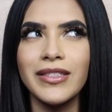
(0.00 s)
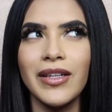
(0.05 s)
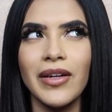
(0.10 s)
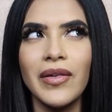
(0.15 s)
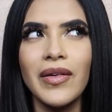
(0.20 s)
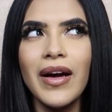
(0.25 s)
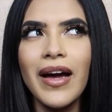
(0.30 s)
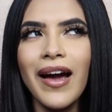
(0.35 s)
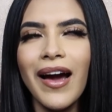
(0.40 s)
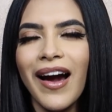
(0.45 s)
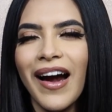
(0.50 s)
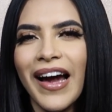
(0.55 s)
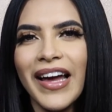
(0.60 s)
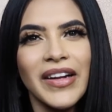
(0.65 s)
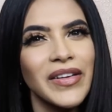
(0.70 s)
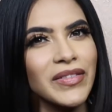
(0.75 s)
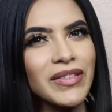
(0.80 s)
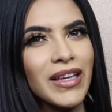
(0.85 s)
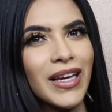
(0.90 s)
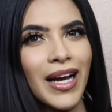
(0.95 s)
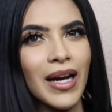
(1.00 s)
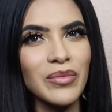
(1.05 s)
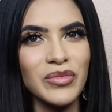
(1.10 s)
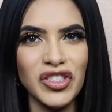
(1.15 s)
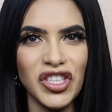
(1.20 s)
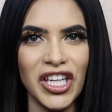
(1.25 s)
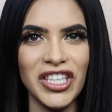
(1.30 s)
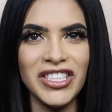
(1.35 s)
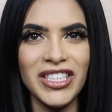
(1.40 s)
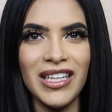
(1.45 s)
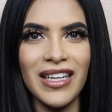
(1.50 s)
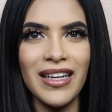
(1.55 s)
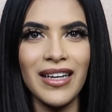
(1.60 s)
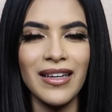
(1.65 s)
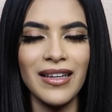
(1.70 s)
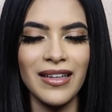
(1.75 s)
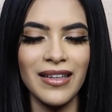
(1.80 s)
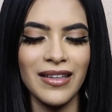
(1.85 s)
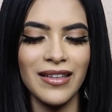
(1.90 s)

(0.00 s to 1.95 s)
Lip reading: So I don't think I'm judgy.